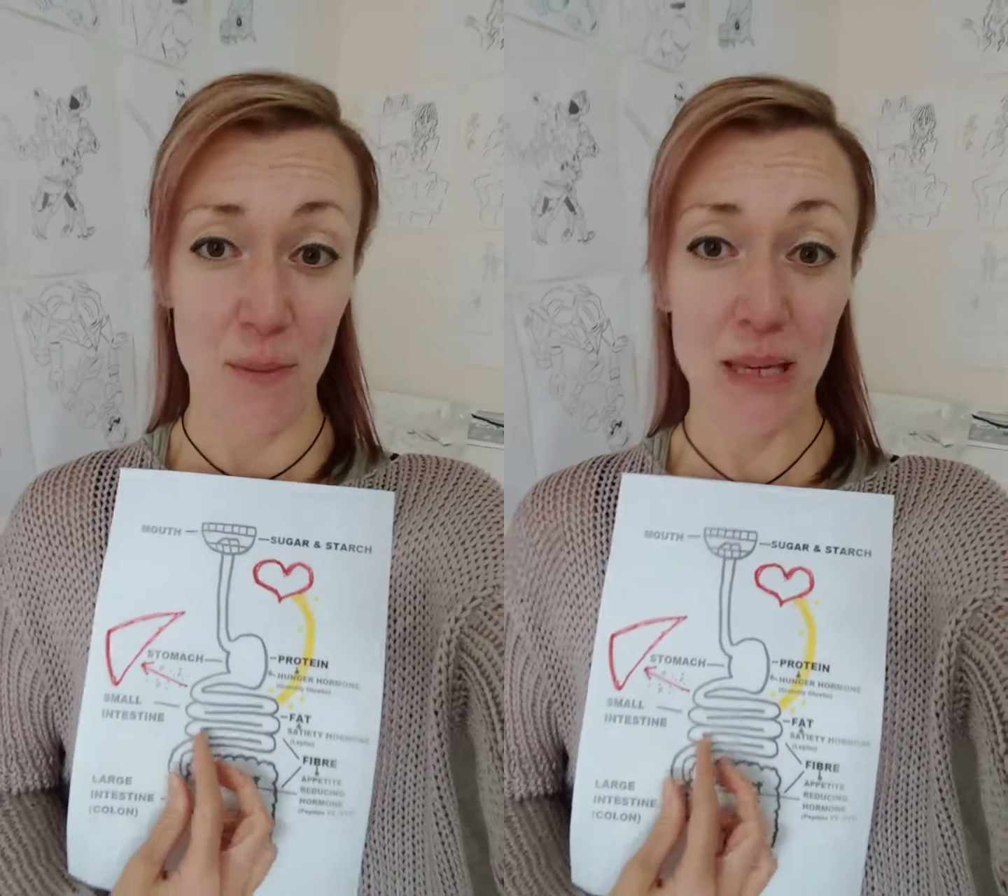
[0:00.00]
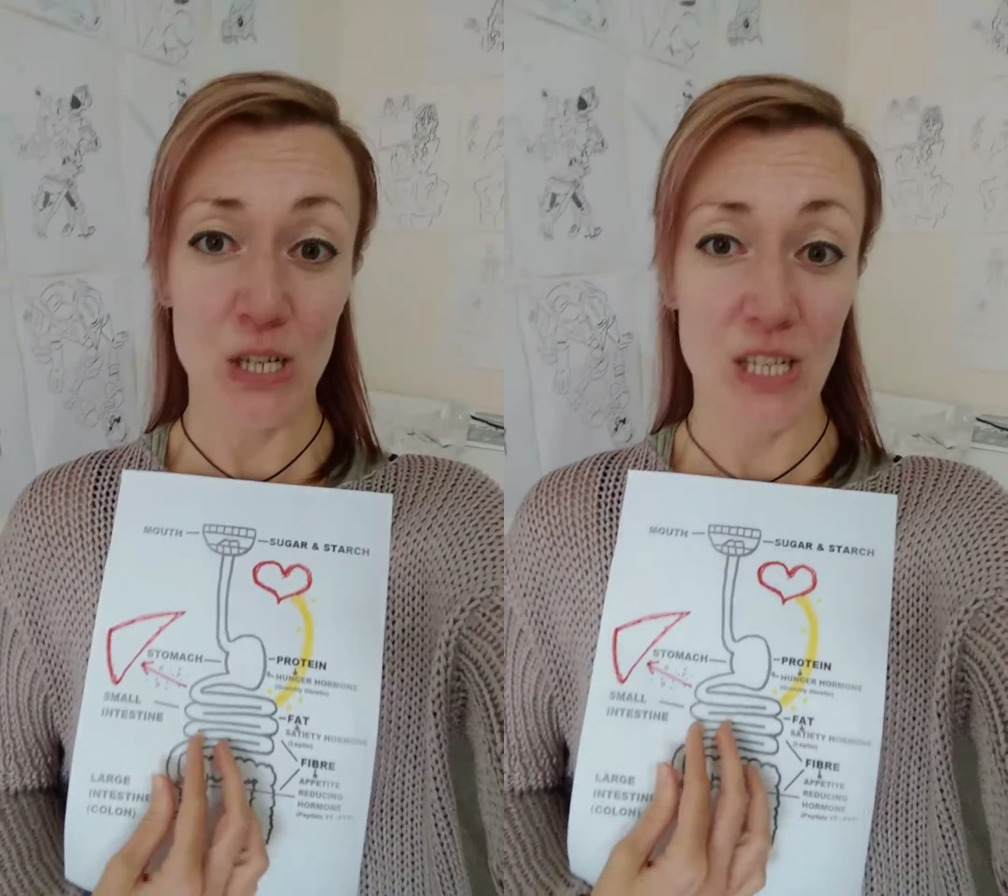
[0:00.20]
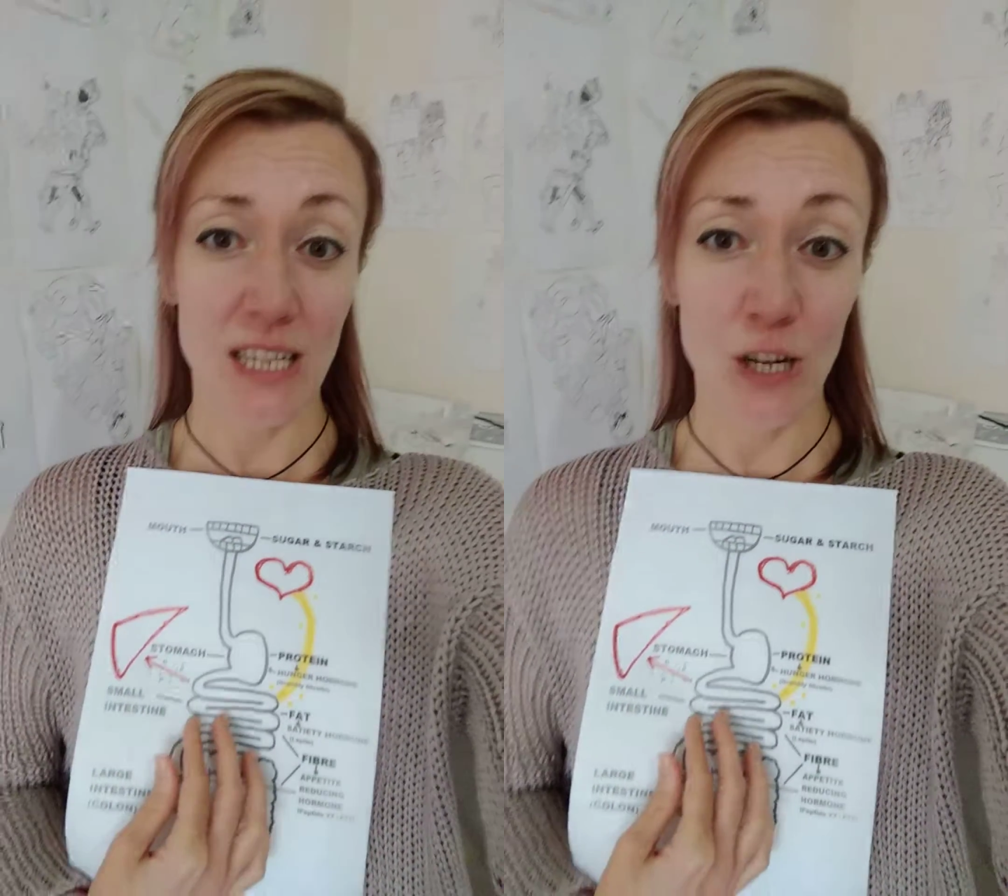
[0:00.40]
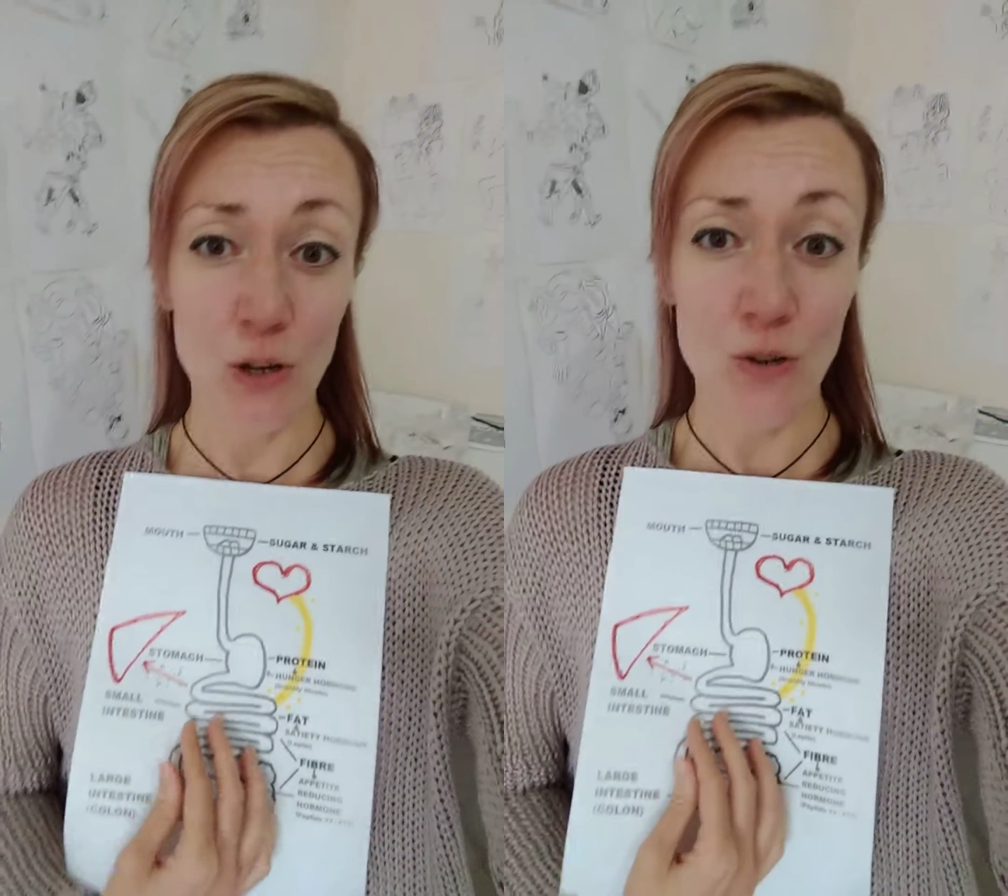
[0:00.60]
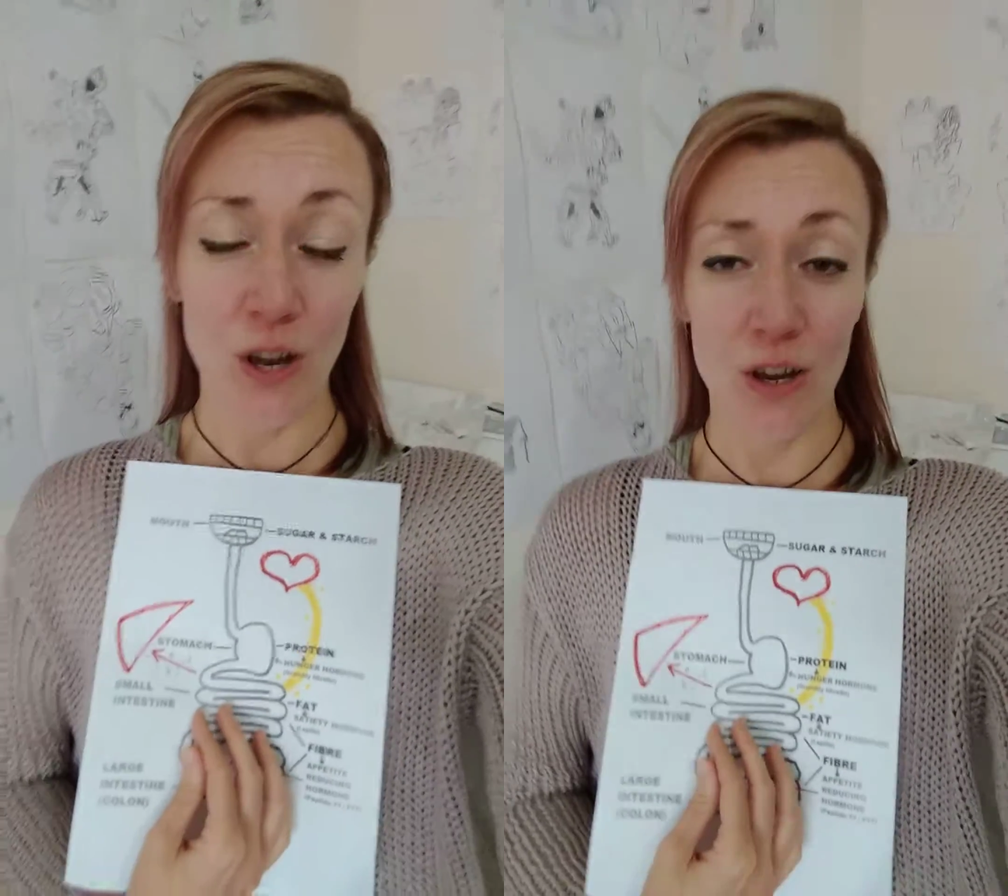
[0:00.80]
because
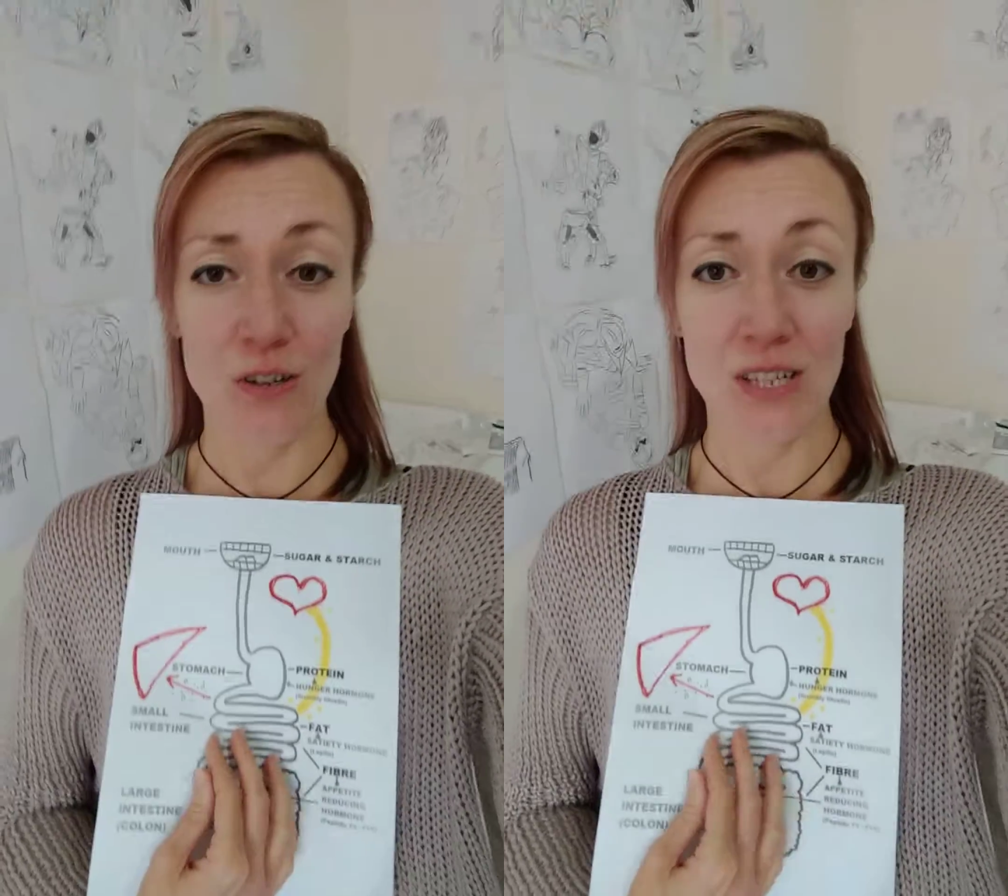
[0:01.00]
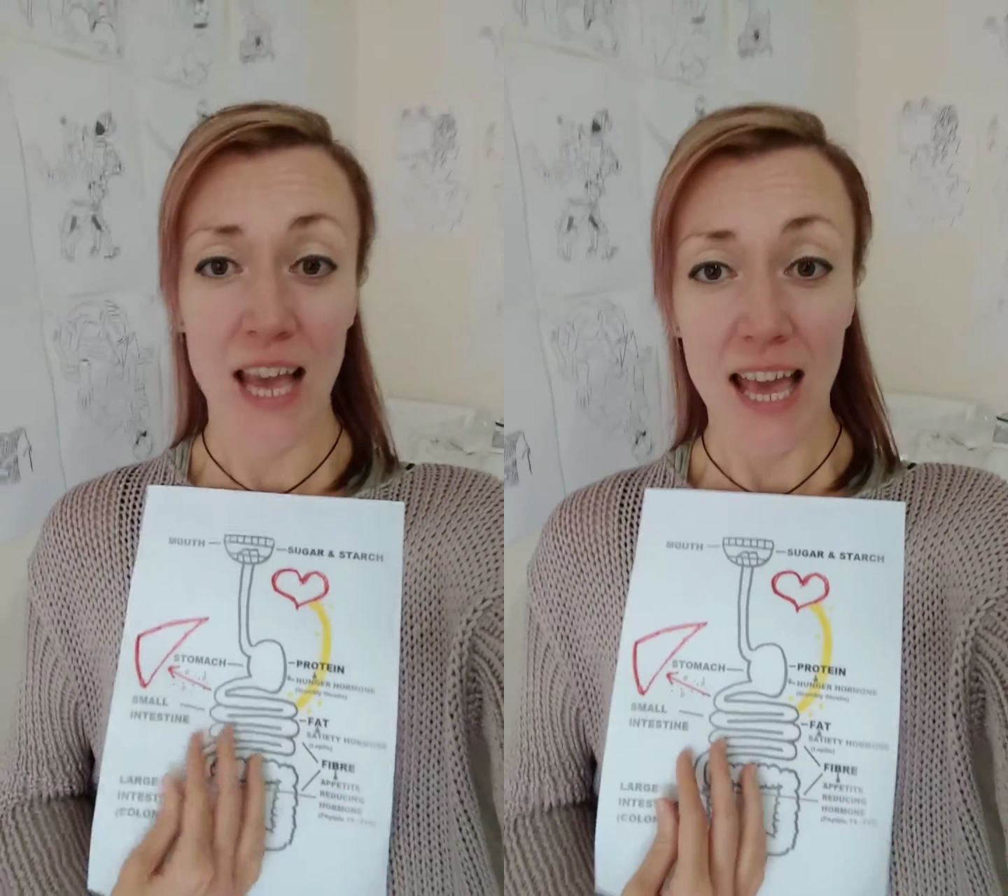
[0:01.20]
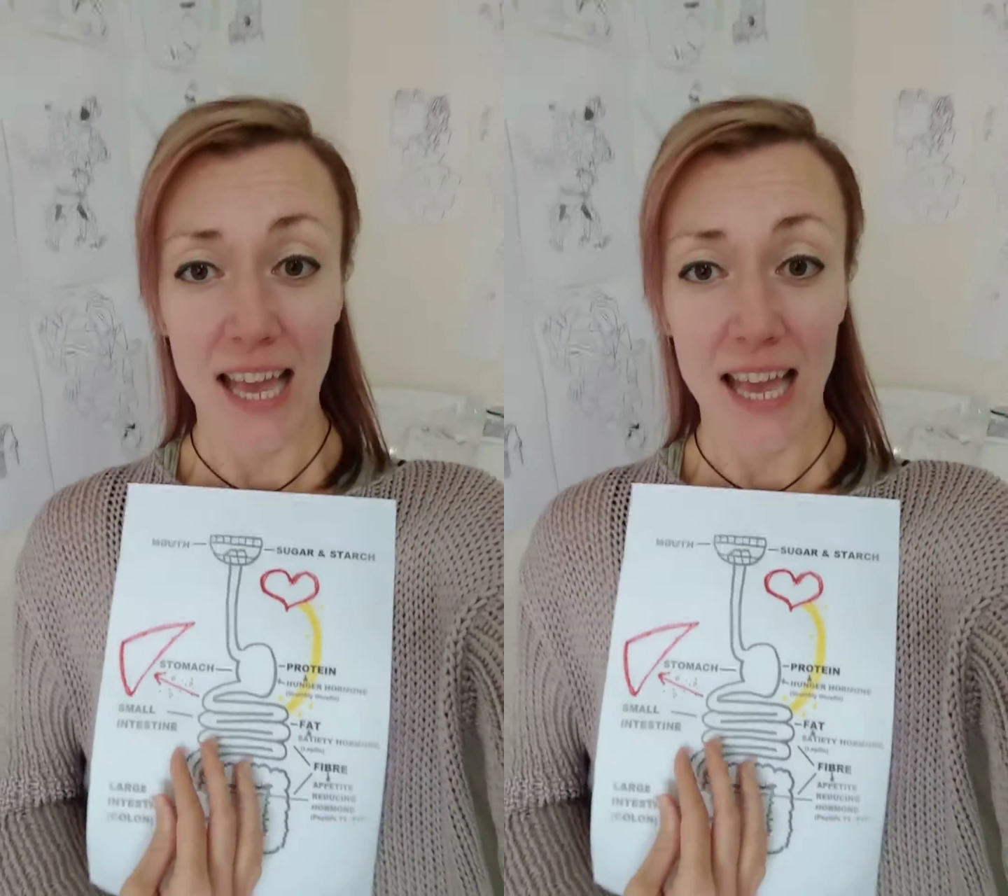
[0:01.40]
glucose